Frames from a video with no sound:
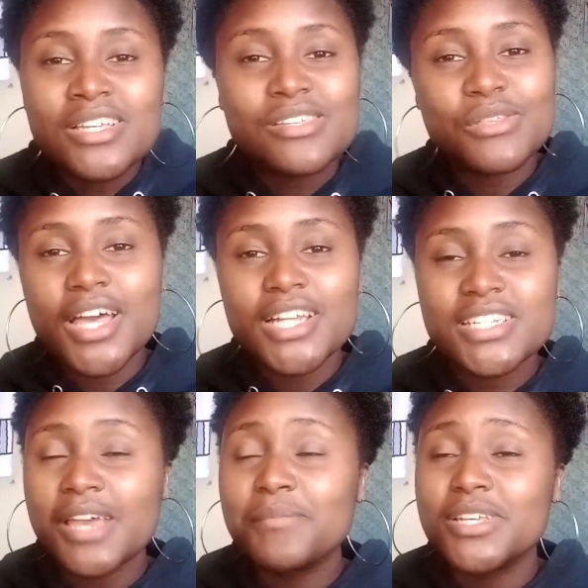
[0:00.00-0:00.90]
so
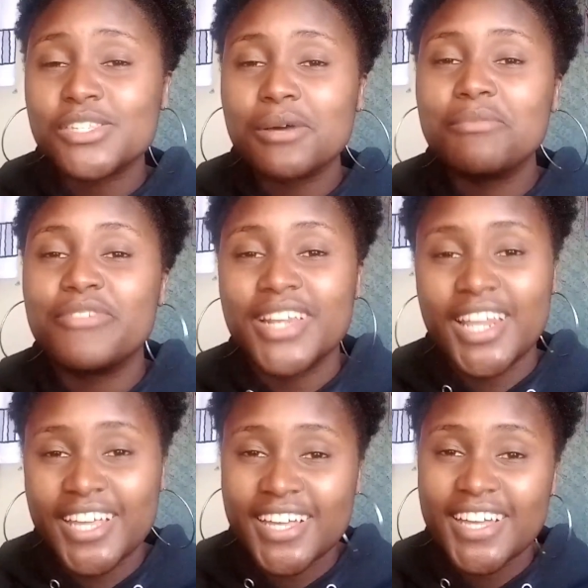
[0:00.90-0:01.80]
that I may stop
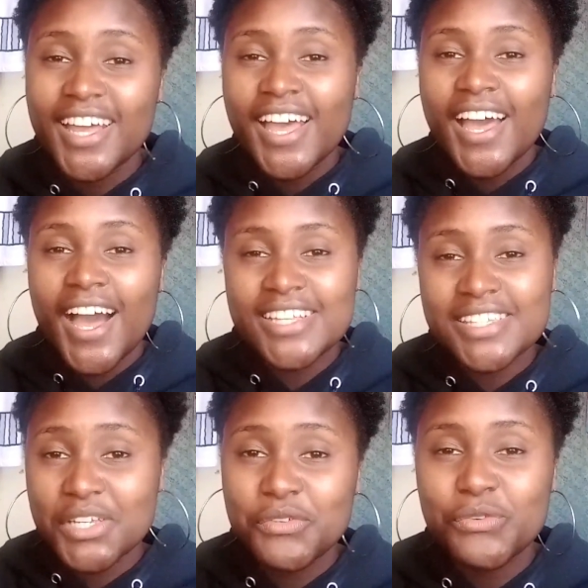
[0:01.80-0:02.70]
feeling
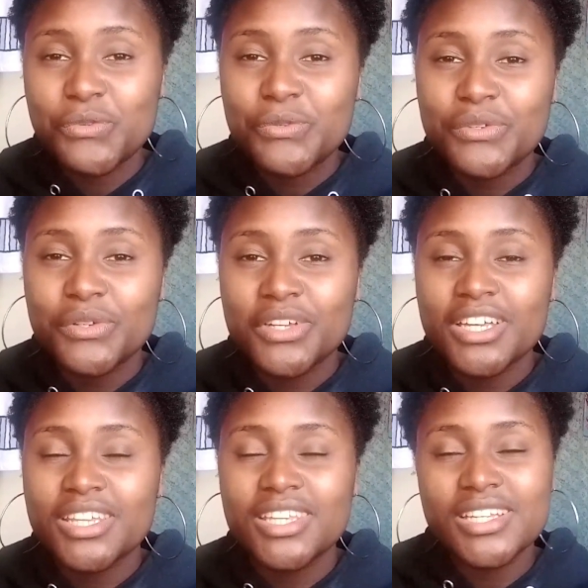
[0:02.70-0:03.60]
as if
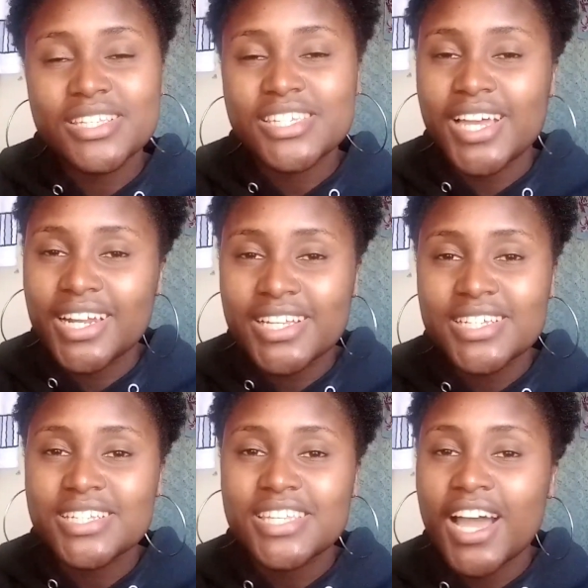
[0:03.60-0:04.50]
these
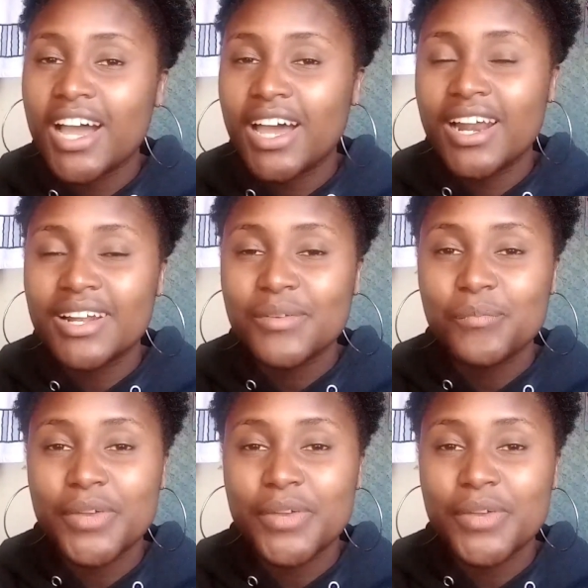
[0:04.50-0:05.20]
challenges are